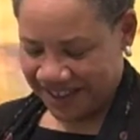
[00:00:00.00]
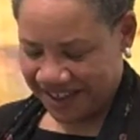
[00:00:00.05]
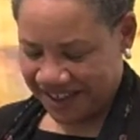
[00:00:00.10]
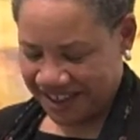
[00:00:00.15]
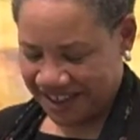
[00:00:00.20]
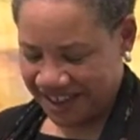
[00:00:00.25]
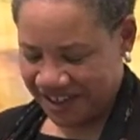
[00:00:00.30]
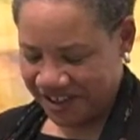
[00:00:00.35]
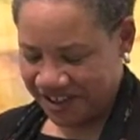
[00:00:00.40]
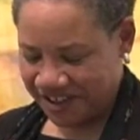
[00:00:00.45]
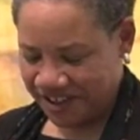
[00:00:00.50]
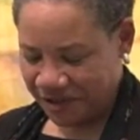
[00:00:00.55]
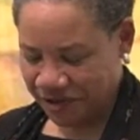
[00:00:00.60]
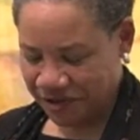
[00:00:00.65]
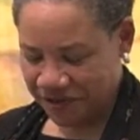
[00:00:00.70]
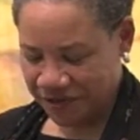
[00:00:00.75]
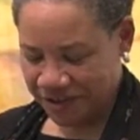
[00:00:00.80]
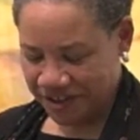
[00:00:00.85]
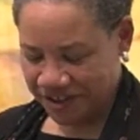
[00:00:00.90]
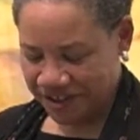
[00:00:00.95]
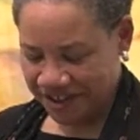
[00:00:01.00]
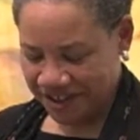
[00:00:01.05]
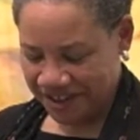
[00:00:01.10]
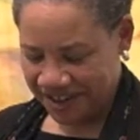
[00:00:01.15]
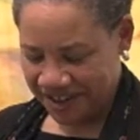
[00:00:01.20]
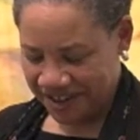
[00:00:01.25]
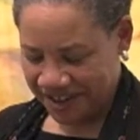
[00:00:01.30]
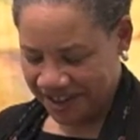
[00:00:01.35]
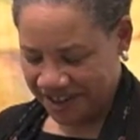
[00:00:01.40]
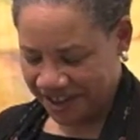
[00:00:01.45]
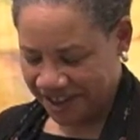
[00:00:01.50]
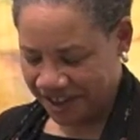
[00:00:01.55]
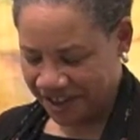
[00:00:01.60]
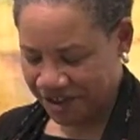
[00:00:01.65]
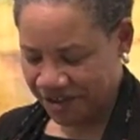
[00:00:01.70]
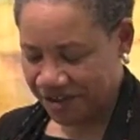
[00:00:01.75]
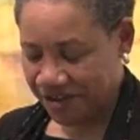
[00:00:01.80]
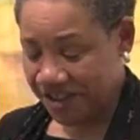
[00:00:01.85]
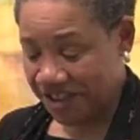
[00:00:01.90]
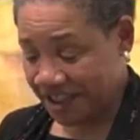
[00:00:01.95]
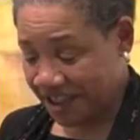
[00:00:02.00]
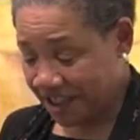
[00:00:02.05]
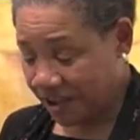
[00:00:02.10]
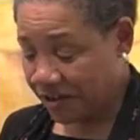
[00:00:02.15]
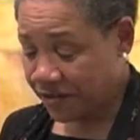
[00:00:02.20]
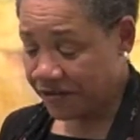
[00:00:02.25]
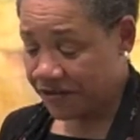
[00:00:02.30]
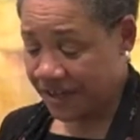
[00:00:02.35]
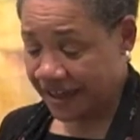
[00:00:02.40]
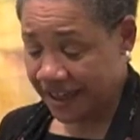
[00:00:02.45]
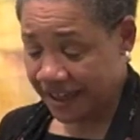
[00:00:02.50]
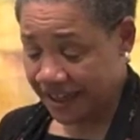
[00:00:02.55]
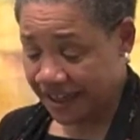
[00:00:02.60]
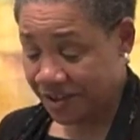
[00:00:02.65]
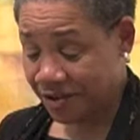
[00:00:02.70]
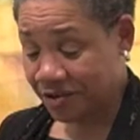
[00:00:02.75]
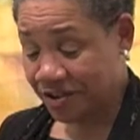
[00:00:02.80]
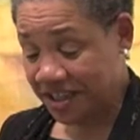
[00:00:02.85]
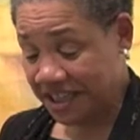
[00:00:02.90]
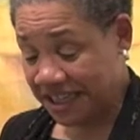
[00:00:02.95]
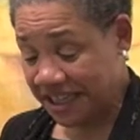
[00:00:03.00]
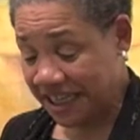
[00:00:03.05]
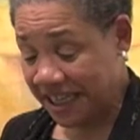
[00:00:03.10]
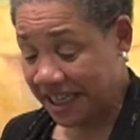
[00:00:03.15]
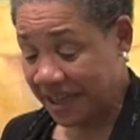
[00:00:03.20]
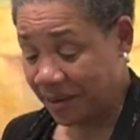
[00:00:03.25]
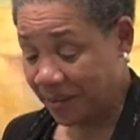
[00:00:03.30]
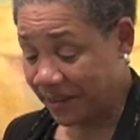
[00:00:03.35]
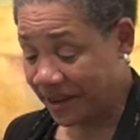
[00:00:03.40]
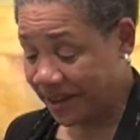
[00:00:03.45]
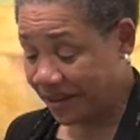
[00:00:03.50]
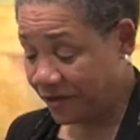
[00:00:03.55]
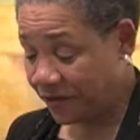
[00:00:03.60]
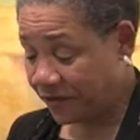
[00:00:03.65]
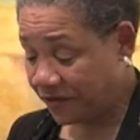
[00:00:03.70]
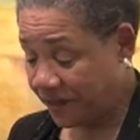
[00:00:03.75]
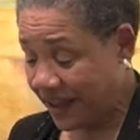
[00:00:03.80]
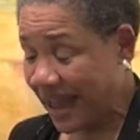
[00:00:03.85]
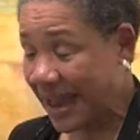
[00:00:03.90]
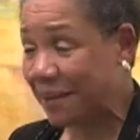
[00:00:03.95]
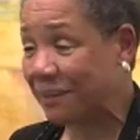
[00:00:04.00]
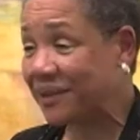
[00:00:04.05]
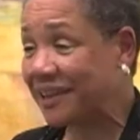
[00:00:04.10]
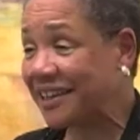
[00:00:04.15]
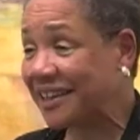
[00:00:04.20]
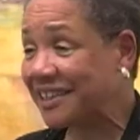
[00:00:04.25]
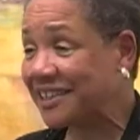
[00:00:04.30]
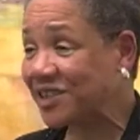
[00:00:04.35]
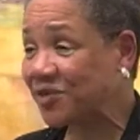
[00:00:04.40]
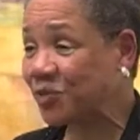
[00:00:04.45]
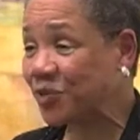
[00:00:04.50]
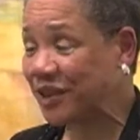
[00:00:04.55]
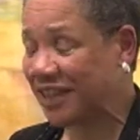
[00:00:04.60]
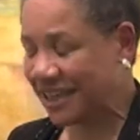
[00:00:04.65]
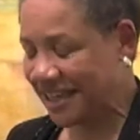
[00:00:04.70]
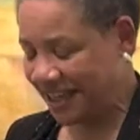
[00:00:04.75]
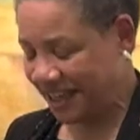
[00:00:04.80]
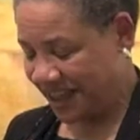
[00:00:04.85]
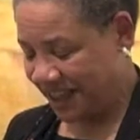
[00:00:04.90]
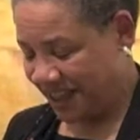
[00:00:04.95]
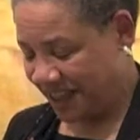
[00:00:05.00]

She always referred to herself, and I guess her team and her family as we.